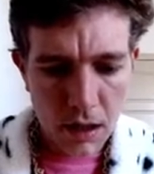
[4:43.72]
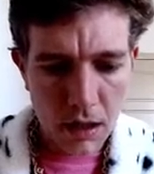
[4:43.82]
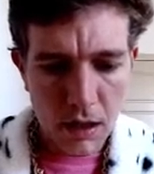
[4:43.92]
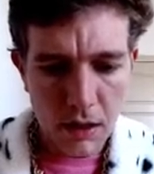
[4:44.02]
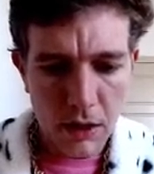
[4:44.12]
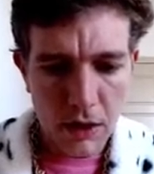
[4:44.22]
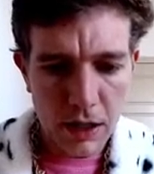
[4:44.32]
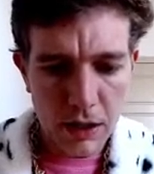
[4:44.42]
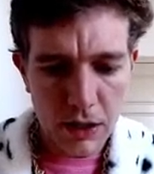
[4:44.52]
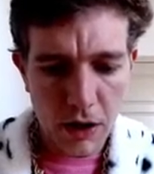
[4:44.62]
Uh,
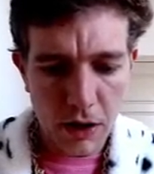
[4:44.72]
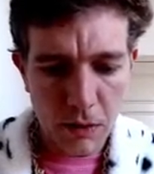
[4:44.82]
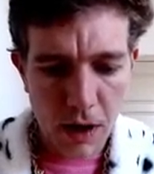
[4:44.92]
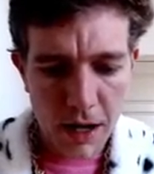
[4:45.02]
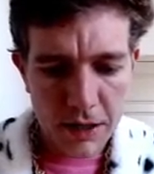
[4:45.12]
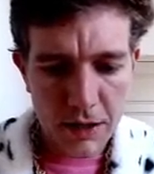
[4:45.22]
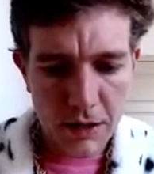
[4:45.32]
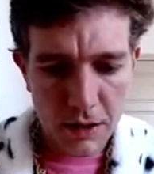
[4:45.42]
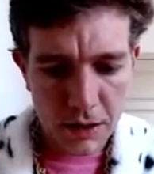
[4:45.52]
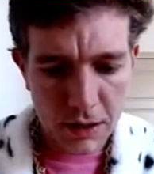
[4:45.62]
green, Deshaun
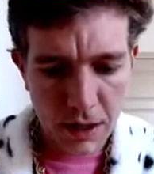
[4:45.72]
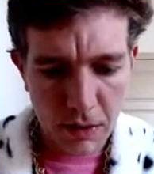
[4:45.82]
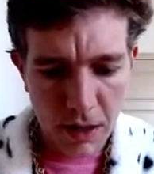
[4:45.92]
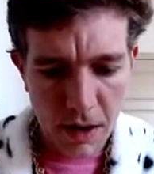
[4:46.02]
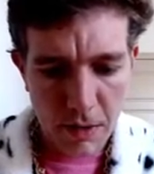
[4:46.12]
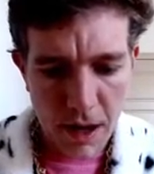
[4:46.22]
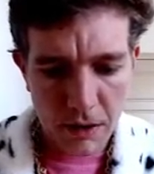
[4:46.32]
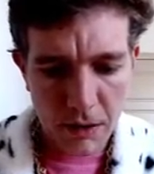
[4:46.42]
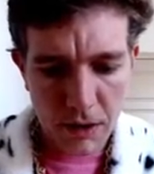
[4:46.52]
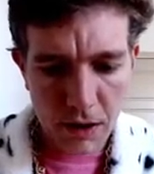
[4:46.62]
Watson. Looks like we got a
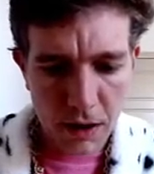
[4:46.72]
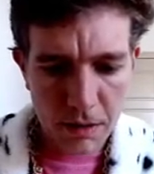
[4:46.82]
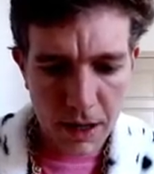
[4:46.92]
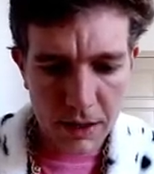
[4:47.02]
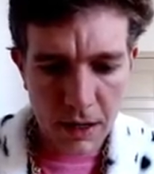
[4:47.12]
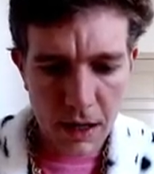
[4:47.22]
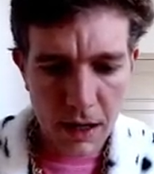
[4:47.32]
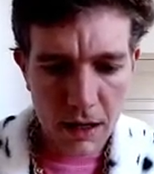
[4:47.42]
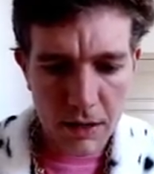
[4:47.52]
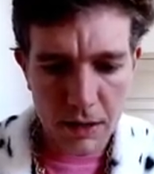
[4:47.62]
backwards card back
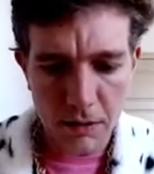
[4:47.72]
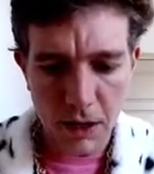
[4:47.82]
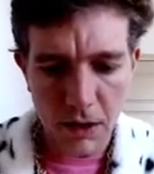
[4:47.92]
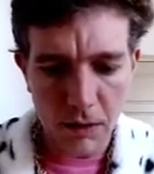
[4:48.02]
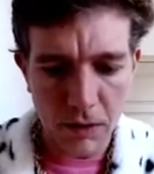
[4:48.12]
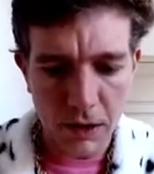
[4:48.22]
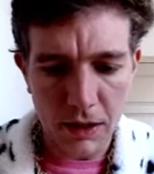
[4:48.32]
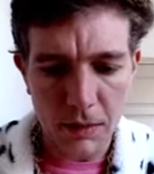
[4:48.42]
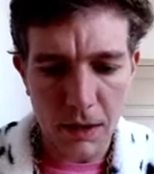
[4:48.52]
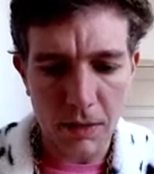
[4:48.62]
there. It's going to be our
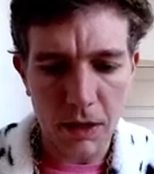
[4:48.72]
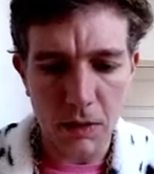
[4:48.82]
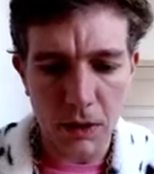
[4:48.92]
rookie, probably